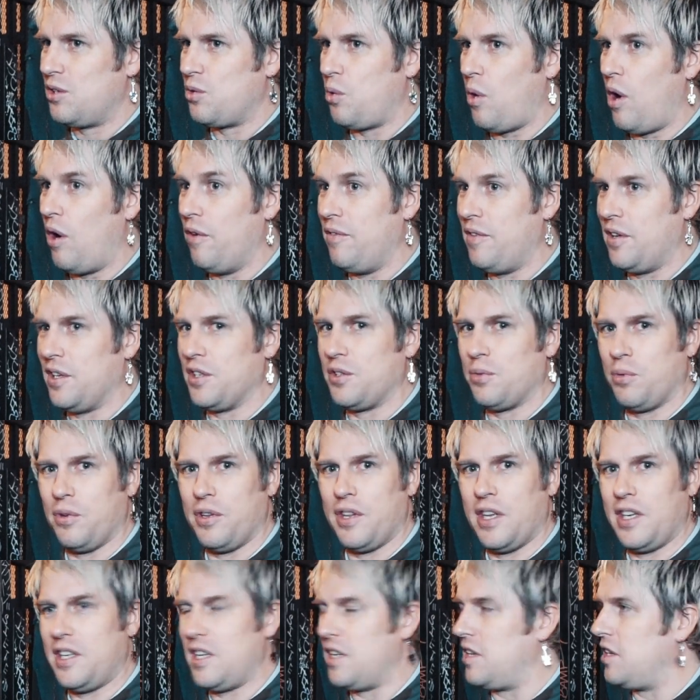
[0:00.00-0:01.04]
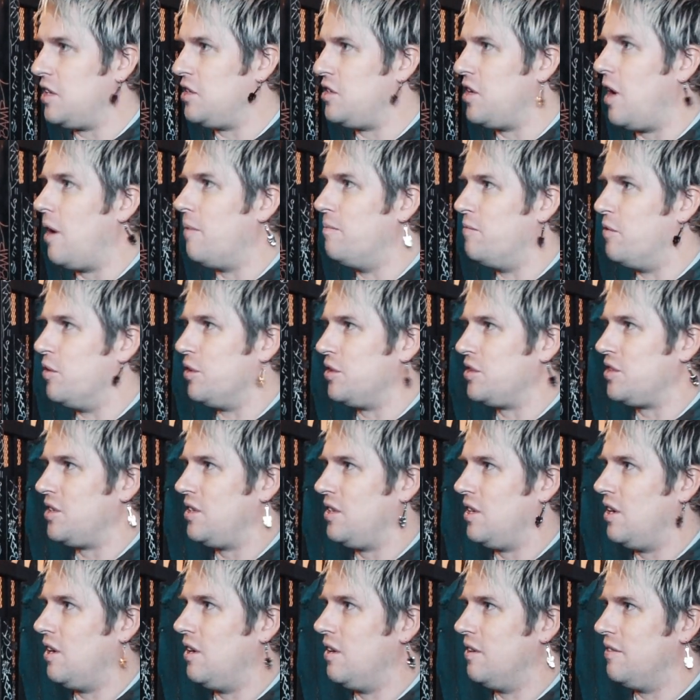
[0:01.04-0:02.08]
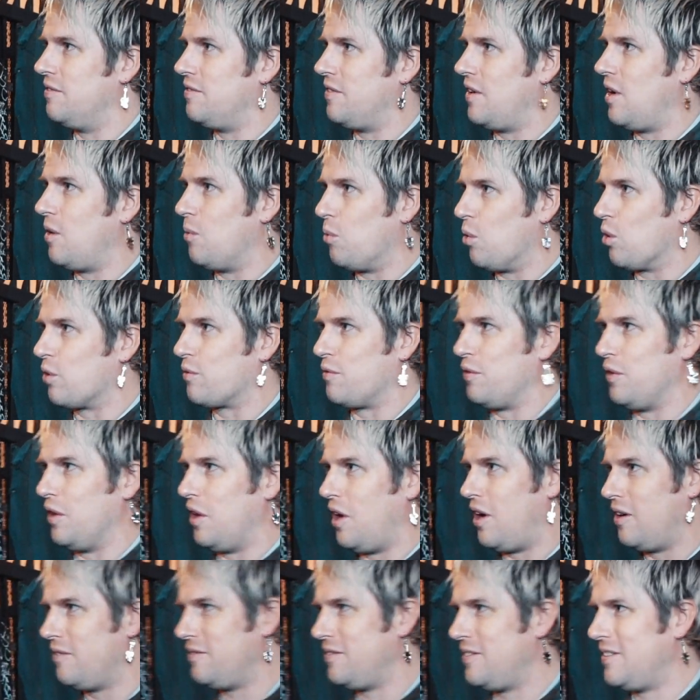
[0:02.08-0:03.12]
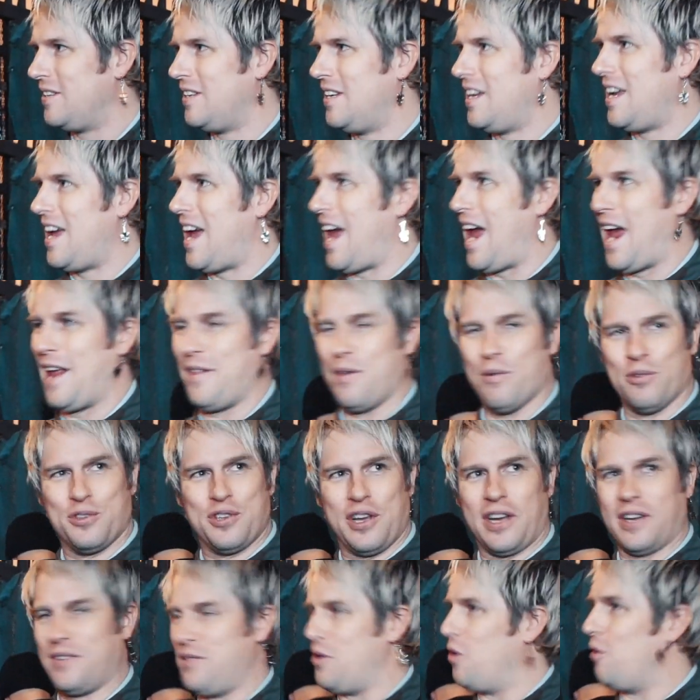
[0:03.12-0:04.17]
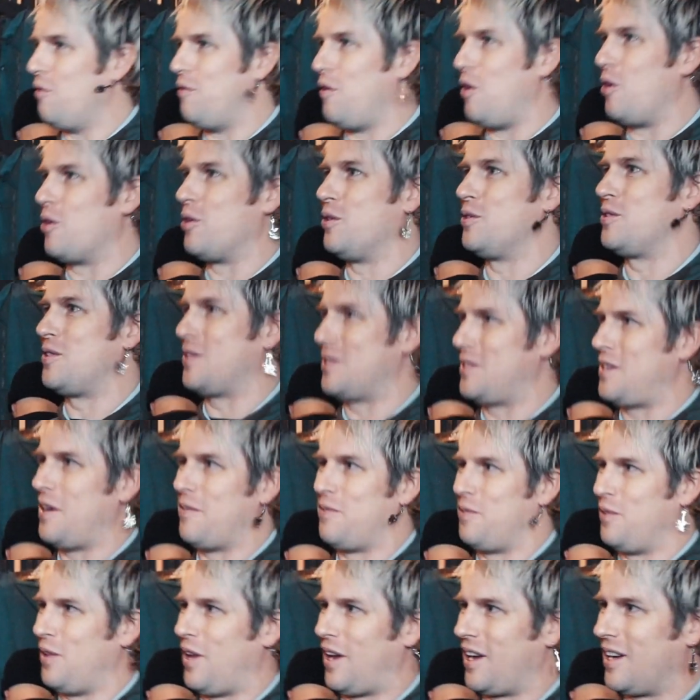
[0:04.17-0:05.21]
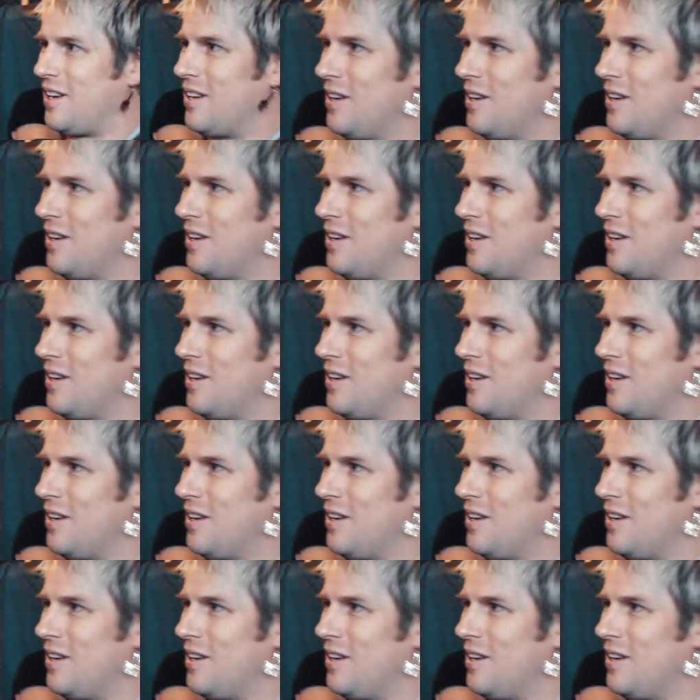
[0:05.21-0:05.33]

12-inch where they did a dub version of Work for Love, and there was like no vocals except for like